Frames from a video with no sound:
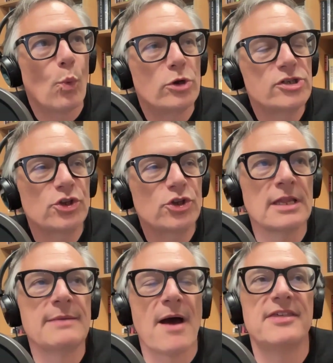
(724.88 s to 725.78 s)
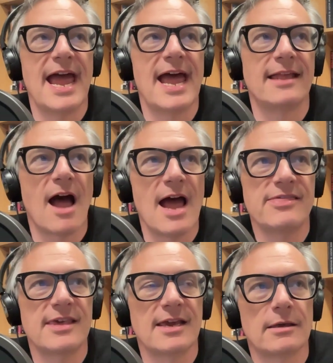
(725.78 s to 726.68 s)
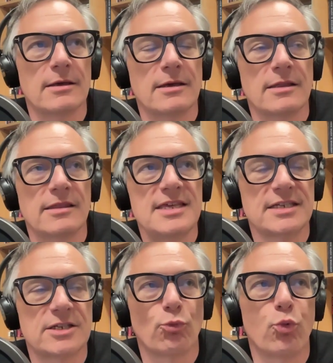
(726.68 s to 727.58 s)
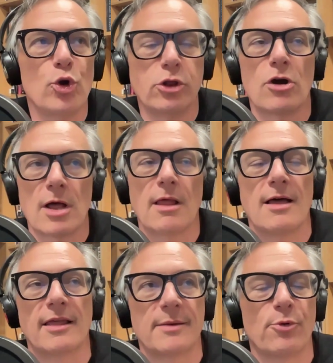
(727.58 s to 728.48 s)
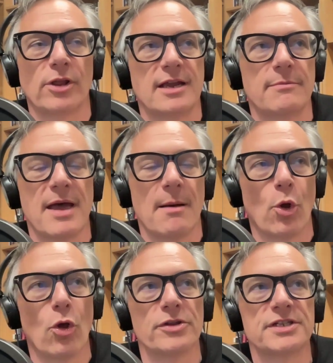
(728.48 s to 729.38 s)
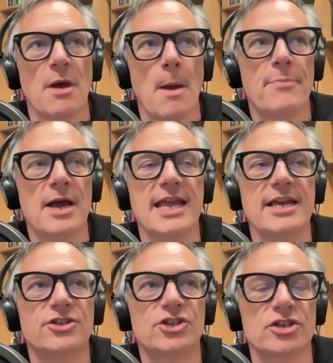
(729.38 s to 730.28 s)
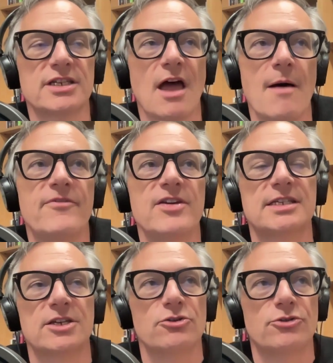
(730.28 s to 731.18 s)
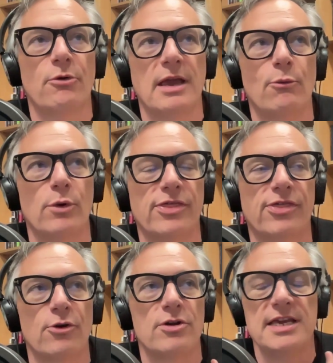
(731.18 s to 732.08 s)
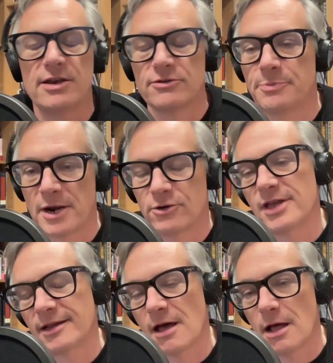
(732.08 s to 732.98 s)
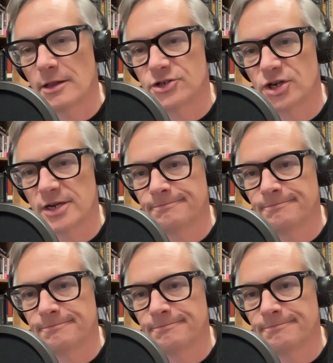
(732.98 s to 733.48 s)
Certainly by the end, I think this would look a lot like Brilliant Pebbles, but it's just obviously you're doing it with 30 years better technology.